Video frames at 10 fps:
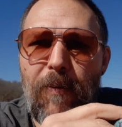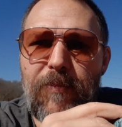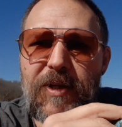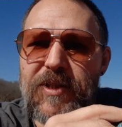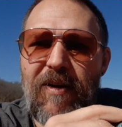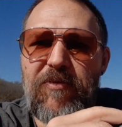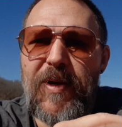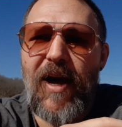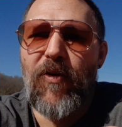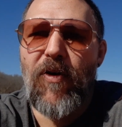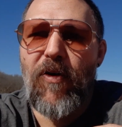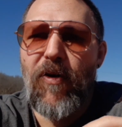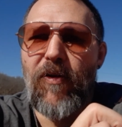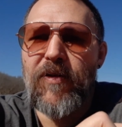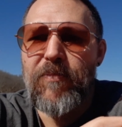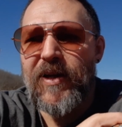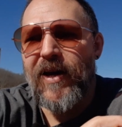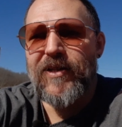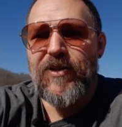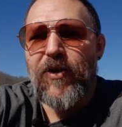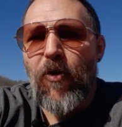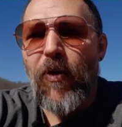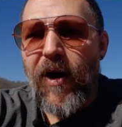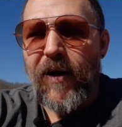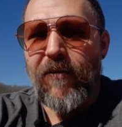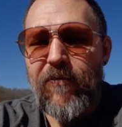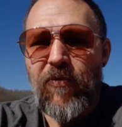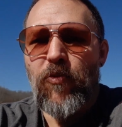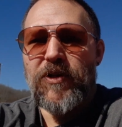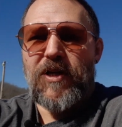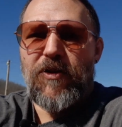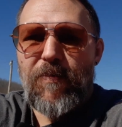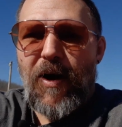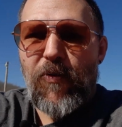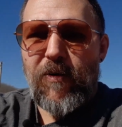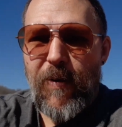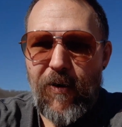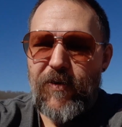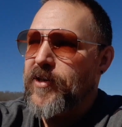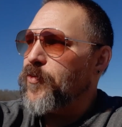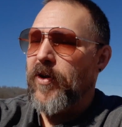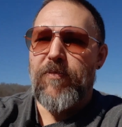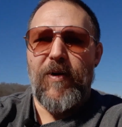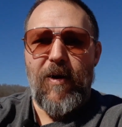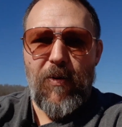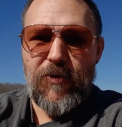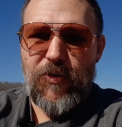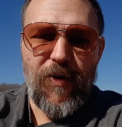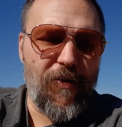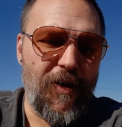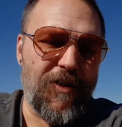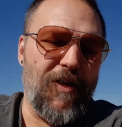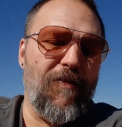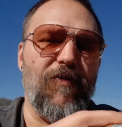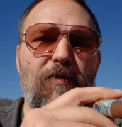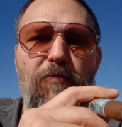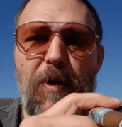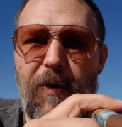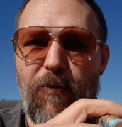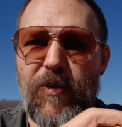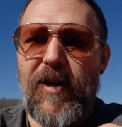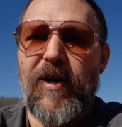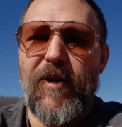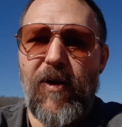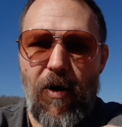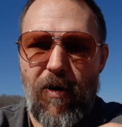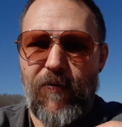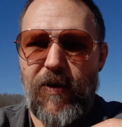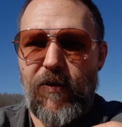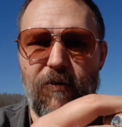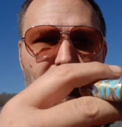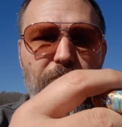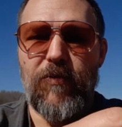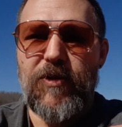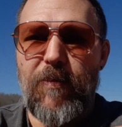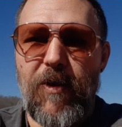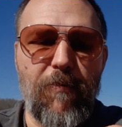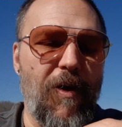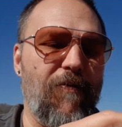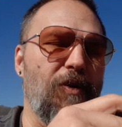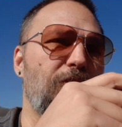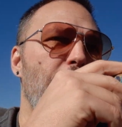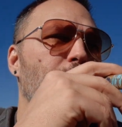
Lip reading: Doesn't have to be alcohol. It'd be nice to know what kind of whiskey you might want to pair this with, but I'm also interested if you've paired it with any kind of coffee or some other beverage.